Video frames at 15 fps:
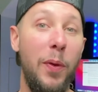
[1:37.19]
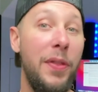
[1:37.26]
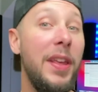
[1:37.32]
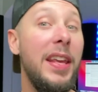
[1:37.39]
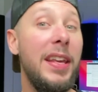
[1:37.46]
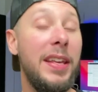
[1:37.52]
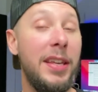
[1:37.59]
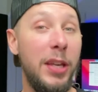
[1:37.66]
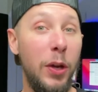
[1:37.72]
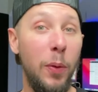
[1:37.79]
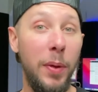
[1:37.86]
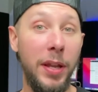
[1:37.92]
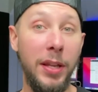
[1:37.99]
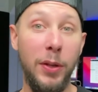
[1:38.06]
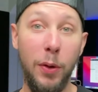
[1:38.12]
with
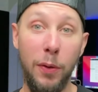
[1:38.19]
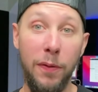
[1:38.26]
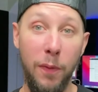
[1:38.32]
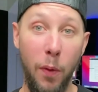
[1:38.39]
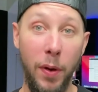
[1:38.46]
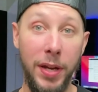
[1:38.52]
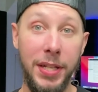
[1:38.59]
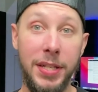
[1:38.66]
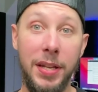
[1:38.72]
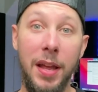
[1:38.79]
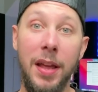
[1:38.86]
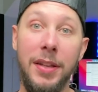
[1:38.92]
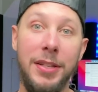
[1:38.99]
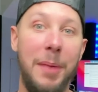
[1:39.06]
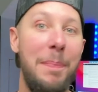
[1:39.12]
EQing your voice
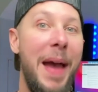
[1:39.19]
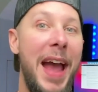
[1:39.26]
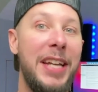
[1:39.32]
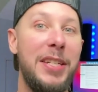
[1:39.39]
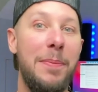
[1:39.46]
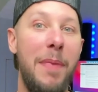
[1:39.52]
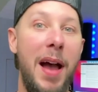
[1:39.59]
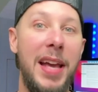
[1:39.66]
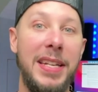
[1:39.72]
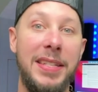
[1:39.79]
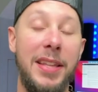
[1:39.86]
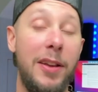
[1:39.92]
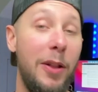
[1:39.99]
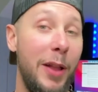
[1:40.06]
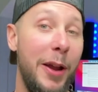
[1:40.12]
to maximize
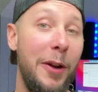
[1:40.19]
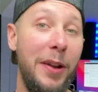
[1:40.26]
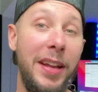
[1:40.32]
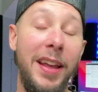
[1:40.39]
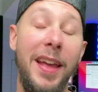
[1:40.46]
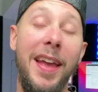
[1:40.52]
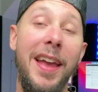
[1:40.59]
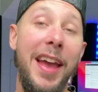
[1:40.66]
the clarity